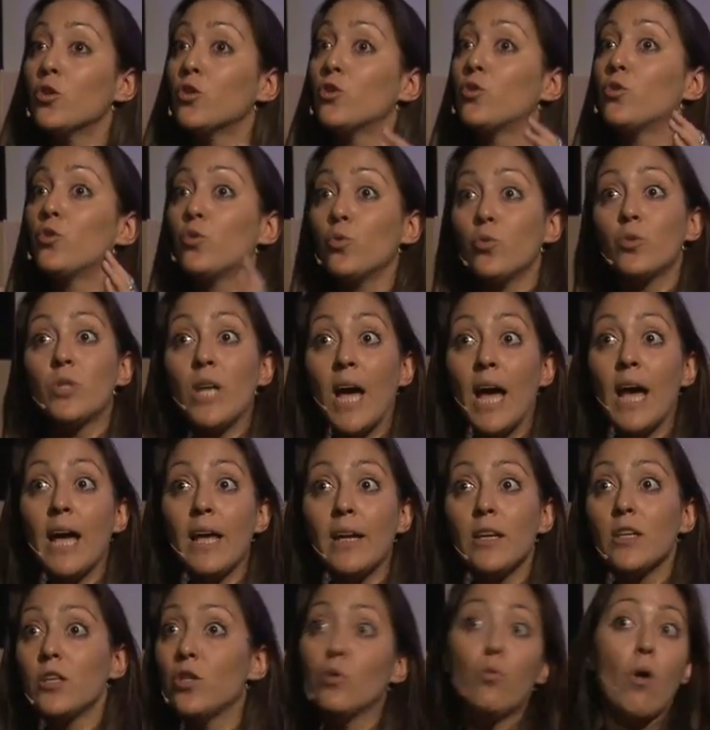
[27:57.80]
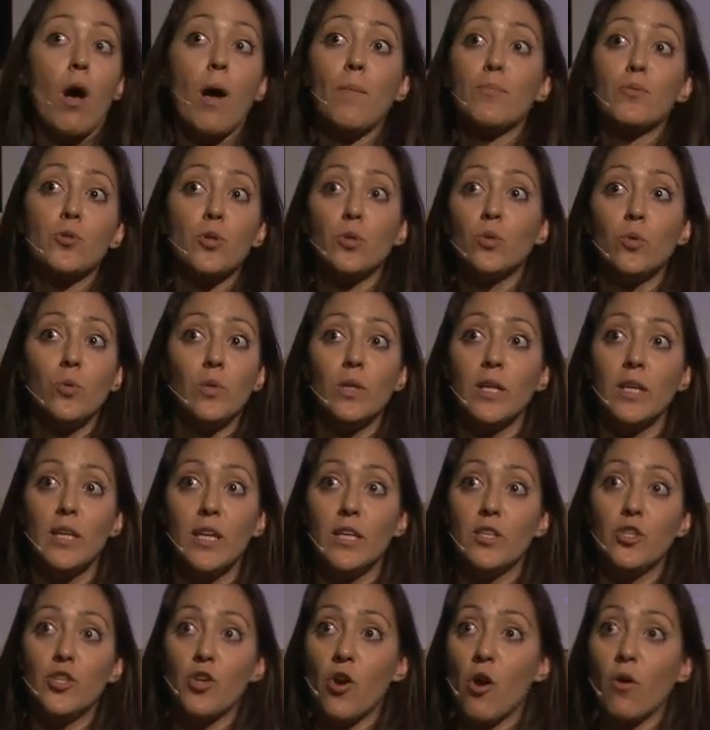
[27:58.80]
To do that, you absolutely
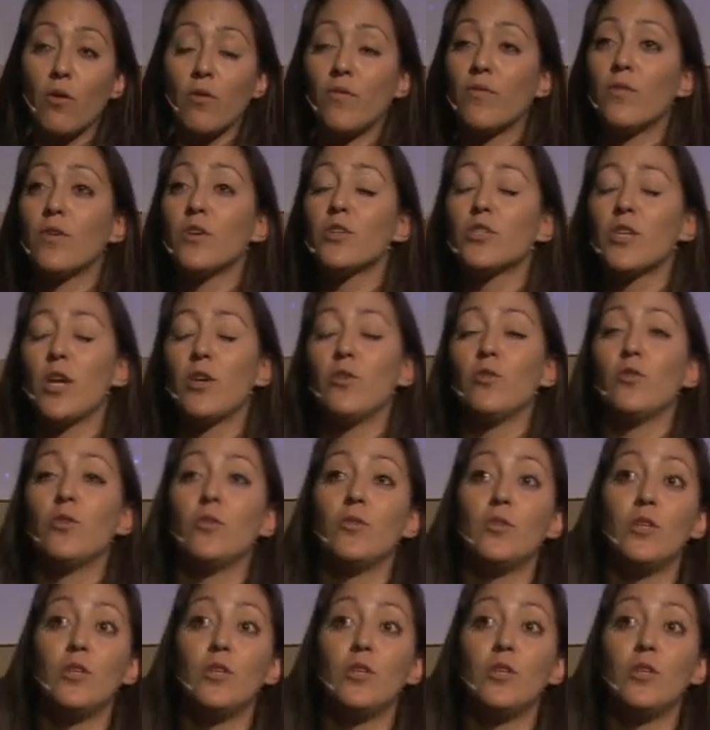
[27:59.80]
need geographers and you